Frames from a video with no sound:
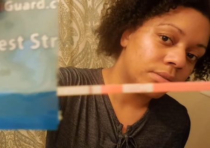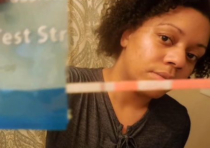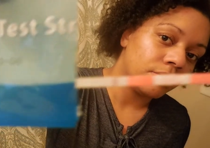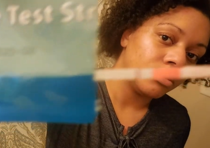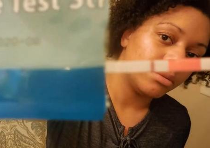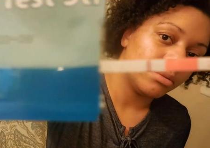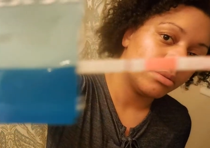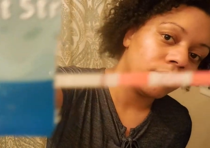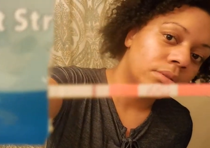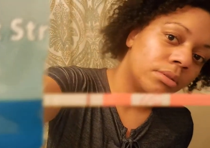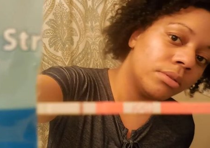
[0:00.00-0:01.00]

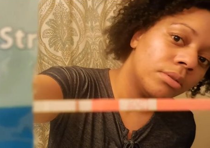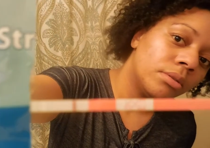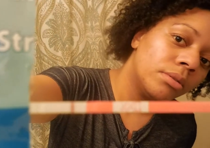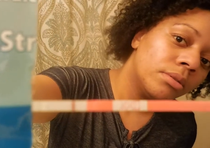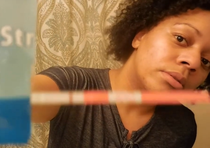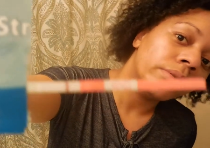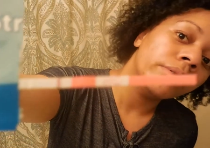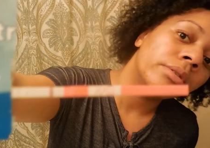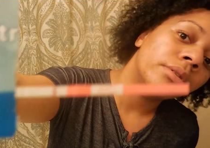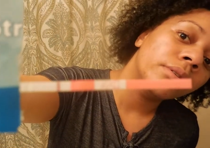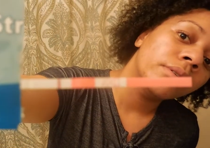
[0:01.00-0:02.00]

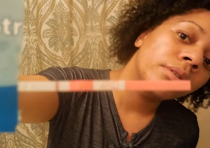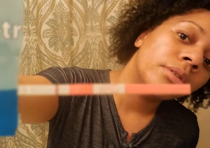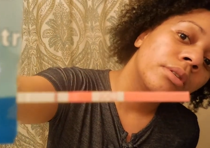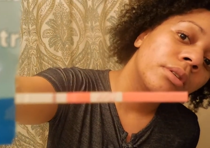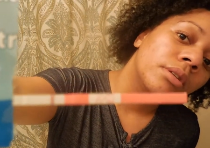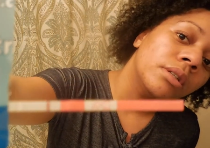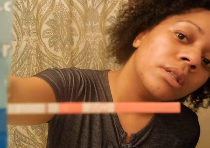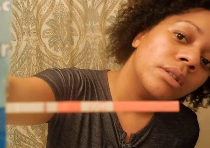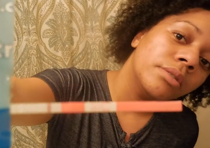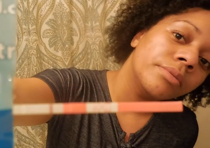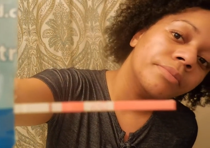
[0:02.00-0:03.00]

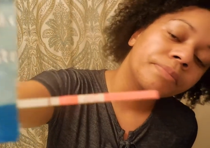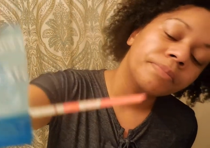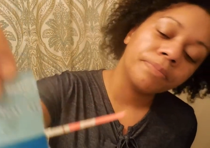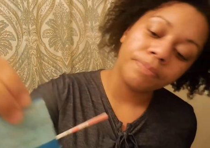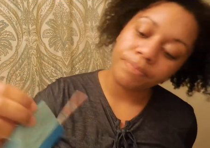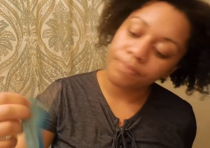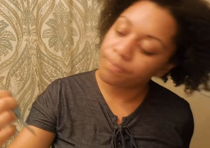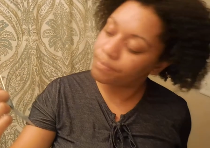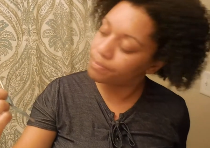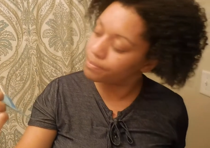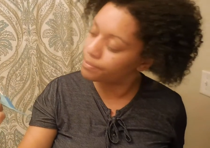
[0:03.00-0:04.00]

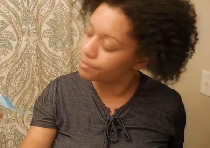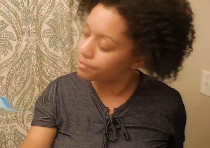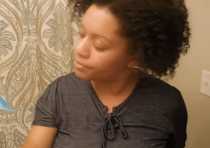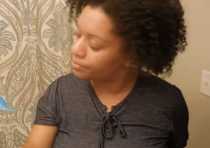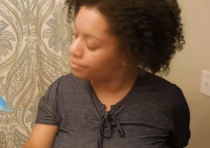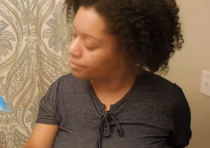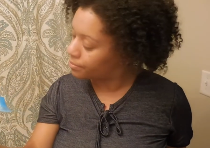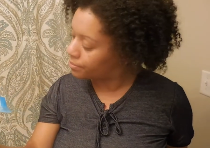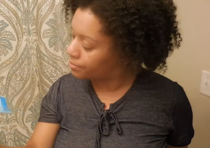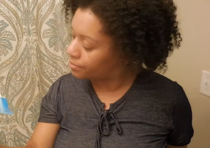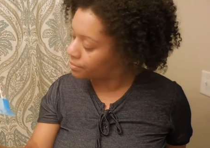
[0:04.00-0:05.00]

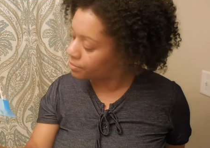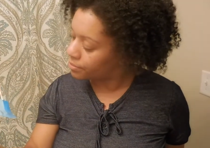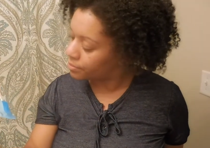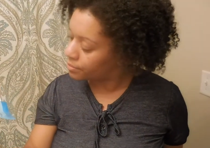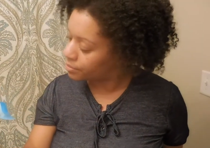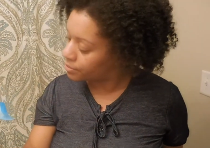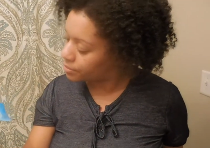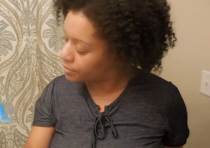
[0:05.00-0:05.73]
No one is speaking in this clip.